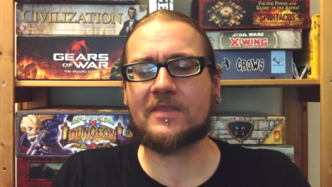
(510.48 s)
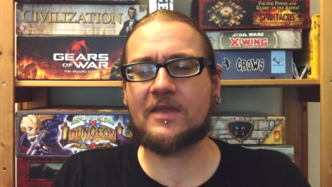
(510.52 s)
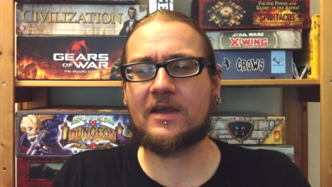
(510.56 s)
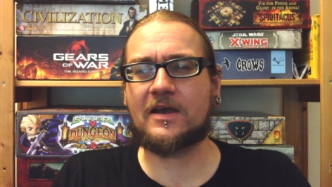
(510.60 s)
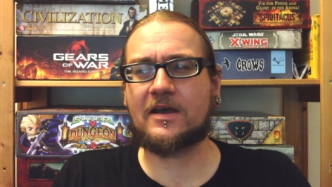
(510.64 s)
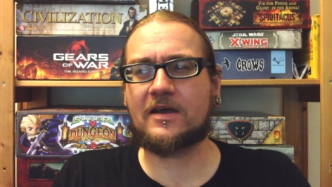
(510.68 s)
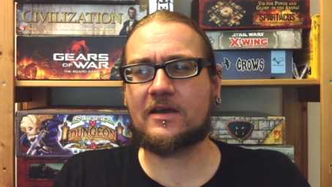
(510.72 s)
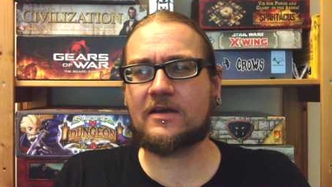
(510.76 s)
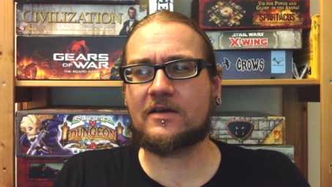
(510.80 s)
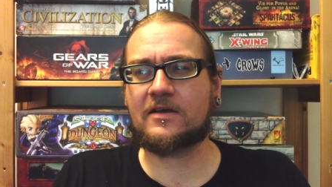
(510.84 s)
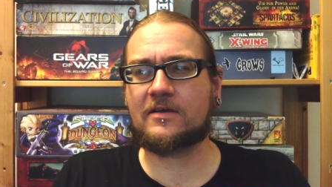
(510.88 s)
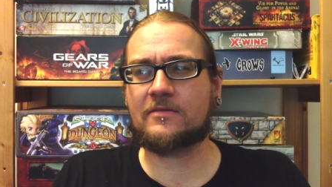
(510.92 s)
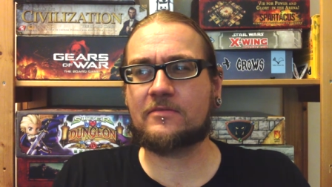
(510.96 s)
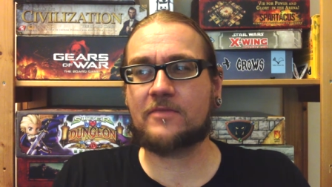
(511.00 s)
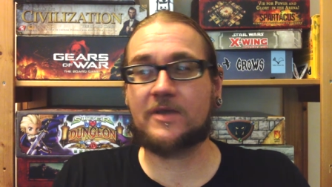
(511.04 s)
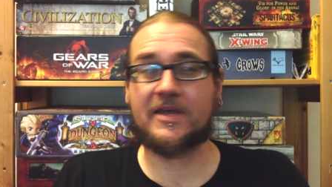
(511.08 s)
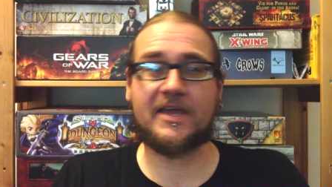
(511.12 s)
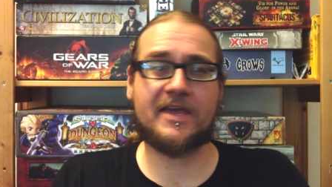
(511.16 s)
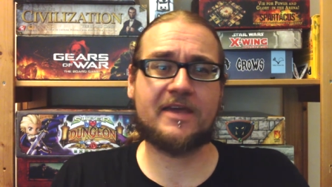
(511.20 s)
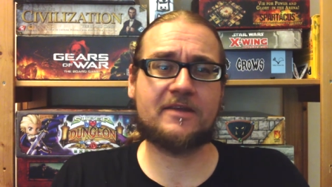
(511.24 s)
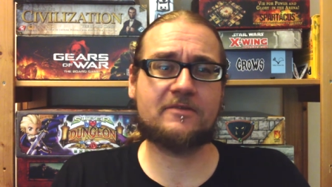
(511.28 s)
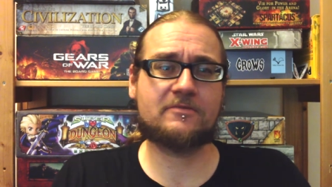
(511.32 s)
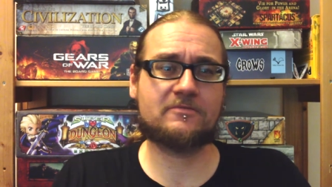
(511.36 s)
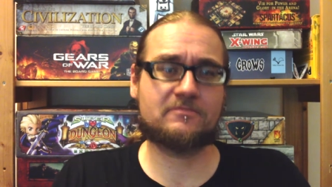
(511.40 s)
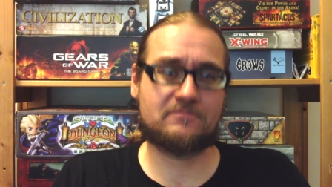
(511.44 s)
Um,
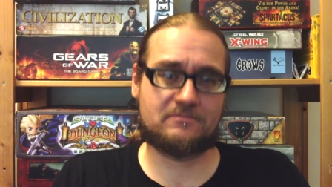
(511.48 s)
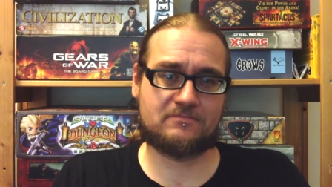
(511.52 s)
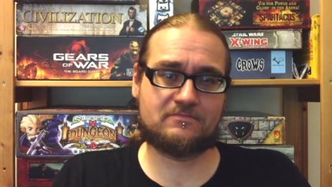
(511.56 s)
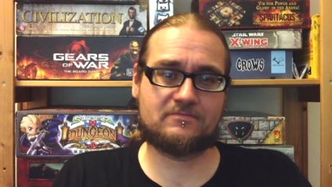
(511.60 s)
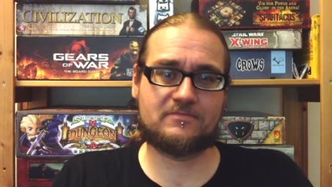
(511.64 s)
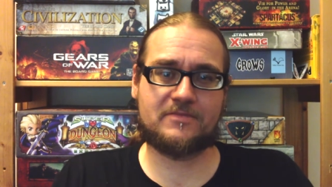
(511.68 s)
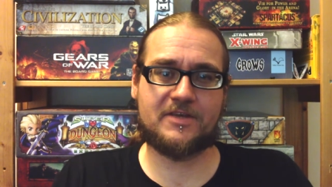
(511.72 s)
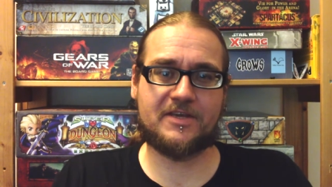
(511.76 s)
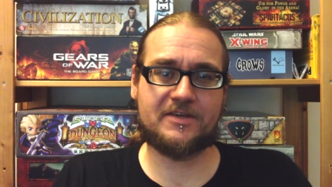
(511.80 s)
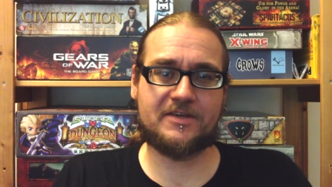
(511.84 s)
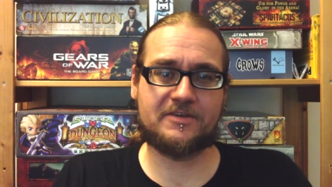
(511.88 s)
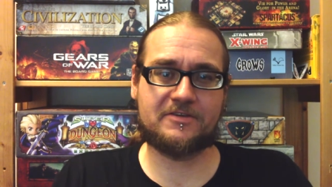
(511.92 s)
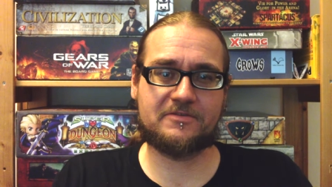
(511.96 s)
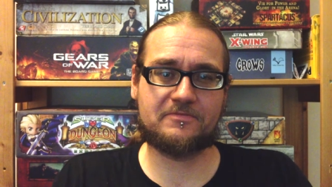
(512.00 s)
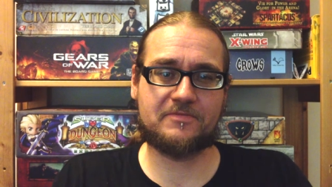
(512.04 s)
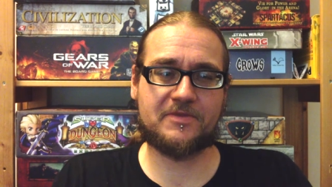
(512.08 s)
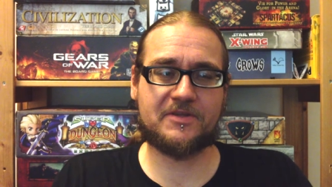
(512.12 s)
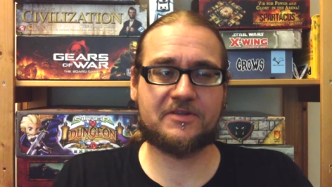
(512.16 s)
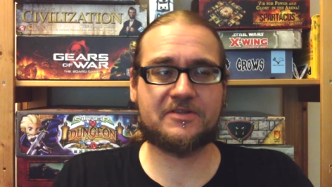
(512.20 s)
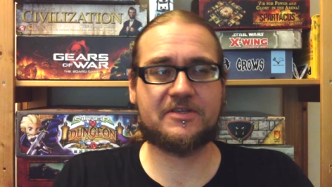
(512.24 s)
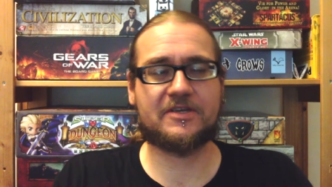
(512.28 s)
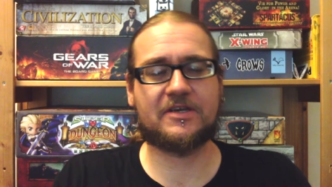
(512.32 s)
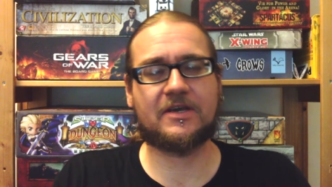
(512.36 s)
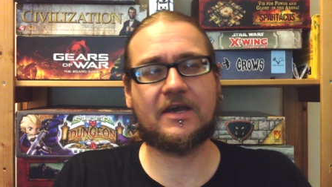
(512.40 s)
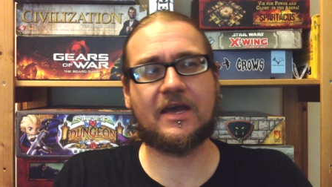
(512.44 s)
again, Kingdom
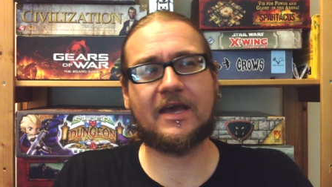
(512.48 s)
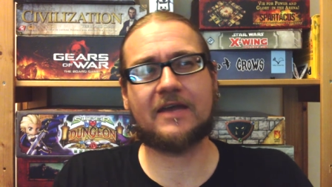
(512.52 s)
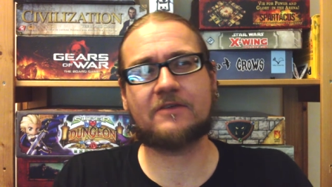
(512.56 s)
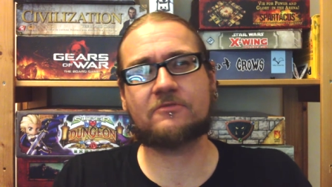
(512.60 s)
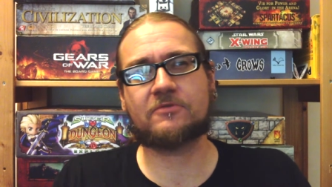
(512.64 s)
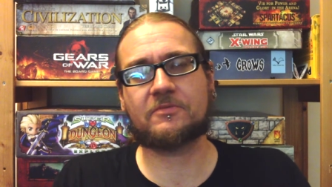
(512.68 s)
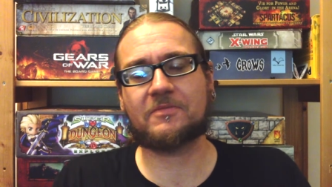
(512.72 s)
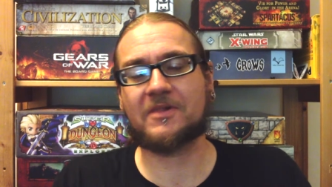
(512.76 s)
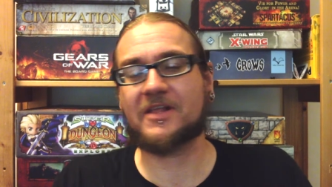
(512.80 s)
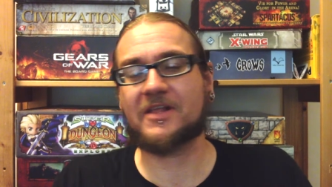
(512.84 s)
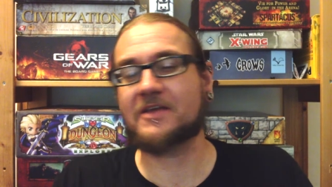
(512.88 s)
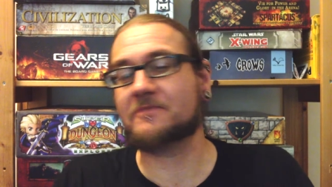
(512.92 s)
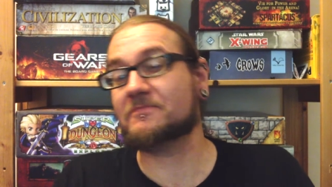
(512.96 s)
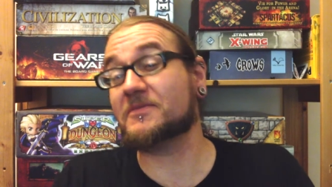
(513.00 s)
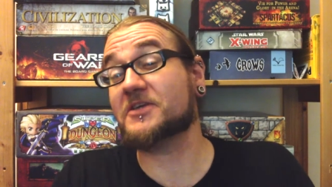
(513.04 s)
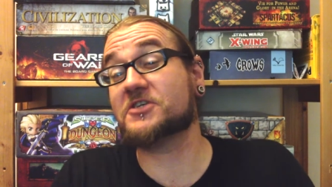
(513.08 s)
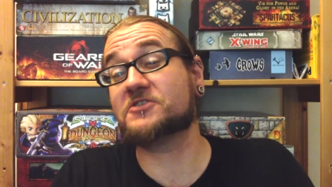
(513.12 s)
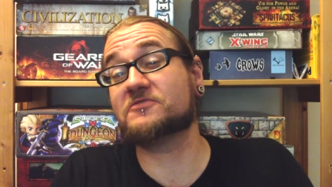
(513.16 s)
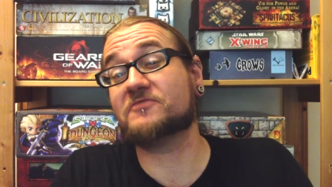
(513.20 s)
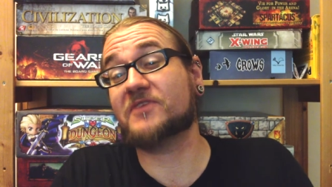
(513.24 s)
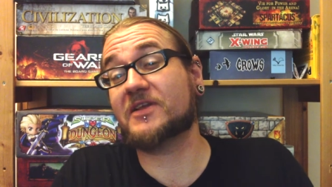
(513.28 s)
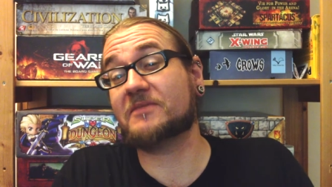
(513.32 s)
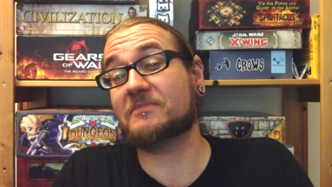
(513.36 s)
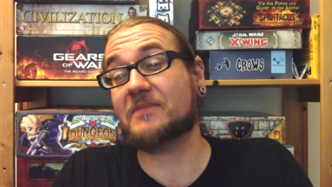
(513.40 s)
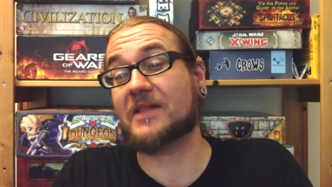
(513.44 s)
Builder, and we played
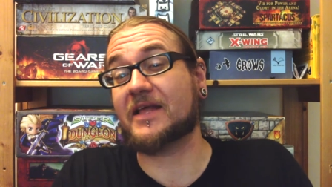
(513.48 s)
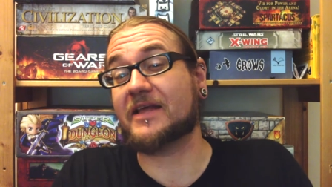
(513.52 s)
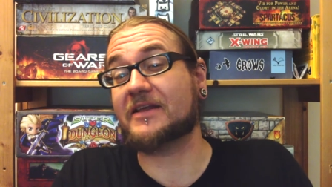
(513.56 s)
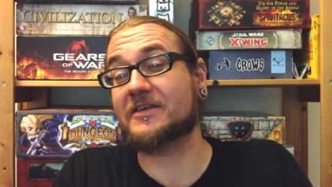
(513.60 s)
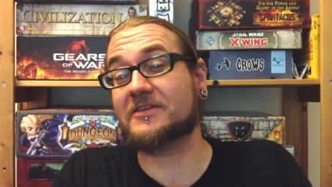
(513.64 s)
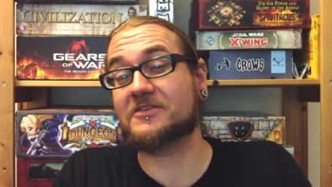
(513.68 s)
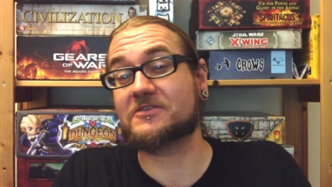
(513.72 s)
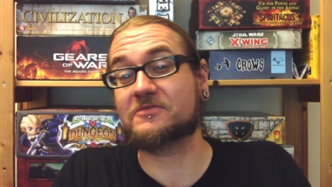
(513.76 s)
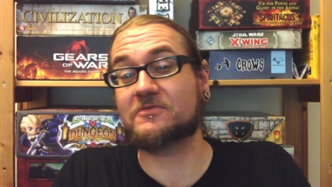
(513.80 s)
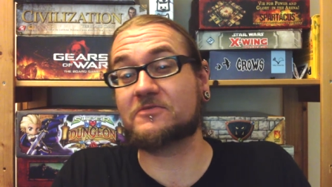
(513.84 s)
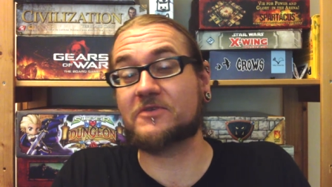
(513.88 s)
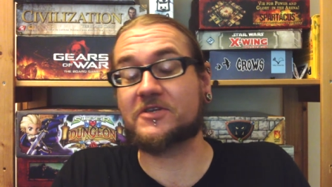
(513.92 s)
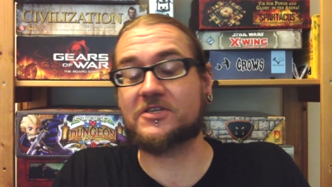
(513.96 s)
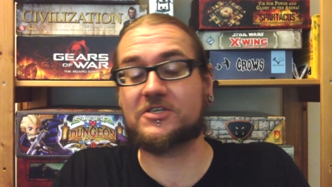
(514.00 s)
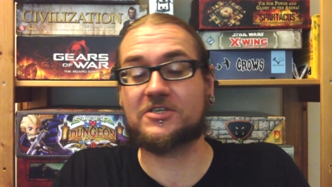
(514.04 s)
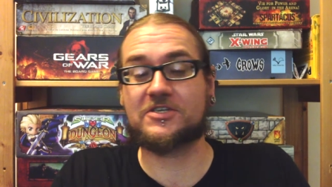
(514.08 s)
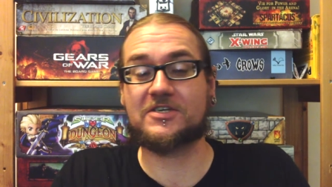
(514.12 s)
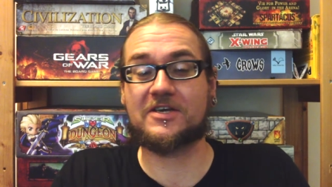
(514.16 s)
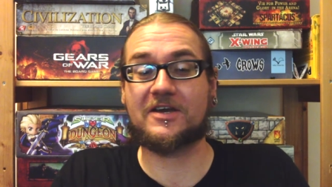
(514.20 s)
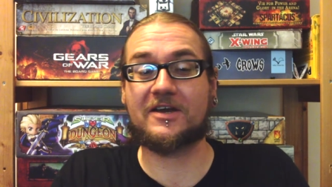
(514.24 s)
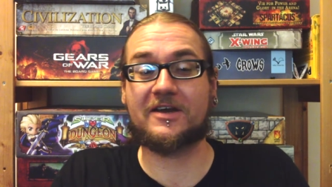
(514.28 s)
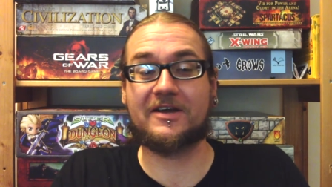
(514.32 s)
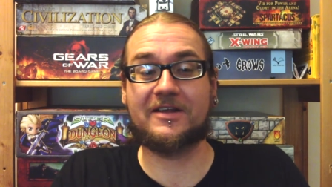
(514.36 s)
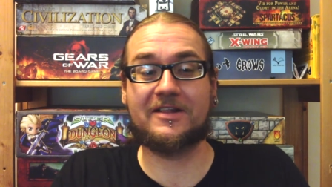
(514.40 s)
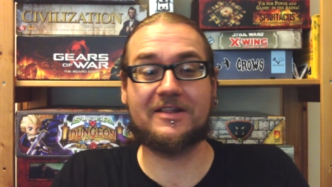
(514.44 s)
Mission Red Planet, which
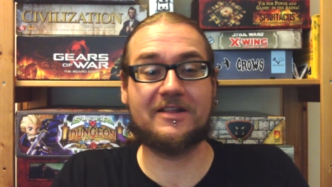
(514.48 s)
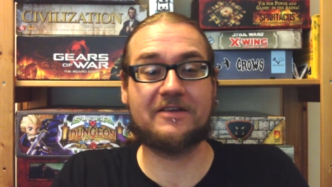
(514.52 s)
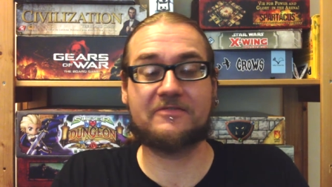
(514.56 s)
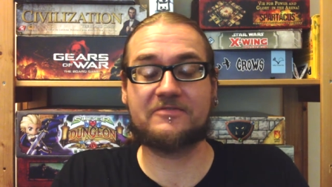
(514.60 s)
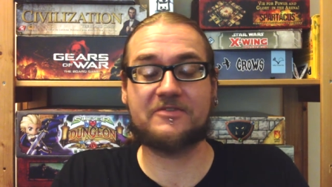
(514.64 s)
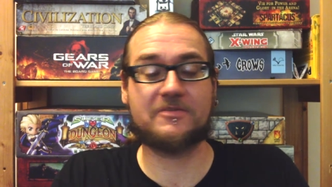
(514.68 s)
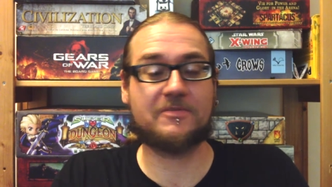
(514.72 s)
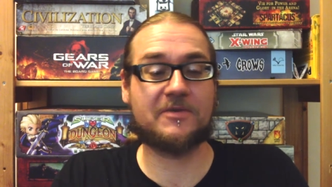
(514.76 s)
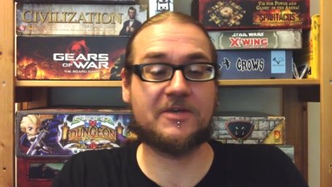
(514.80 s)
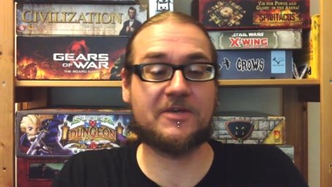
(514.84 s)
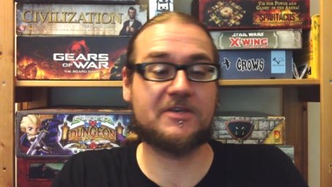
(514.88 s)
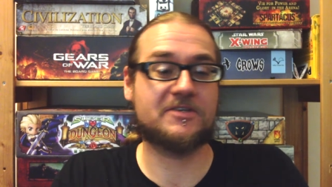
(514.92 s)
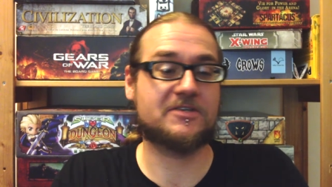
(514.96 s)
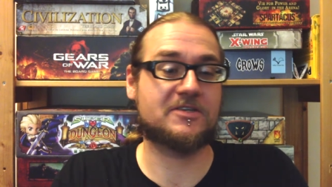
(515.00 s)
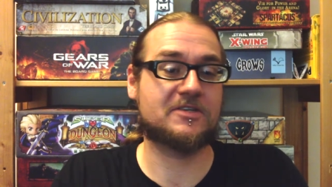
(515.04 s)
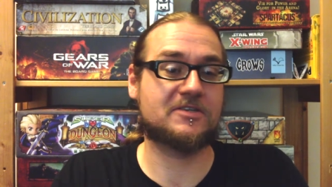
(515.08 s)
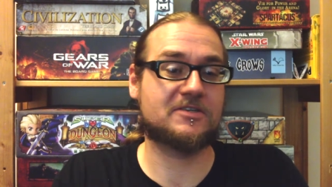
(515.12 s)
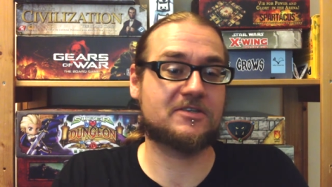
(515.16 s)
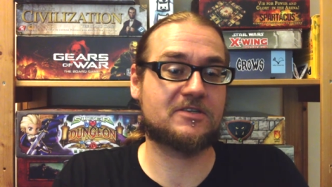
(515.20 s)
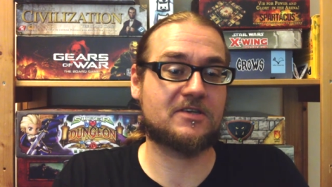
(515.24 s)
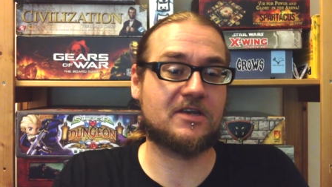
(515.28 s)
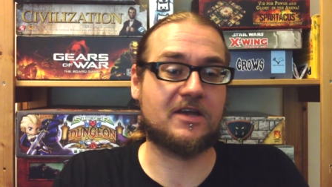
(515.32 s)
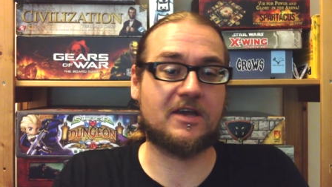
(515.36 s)
I love to pieces.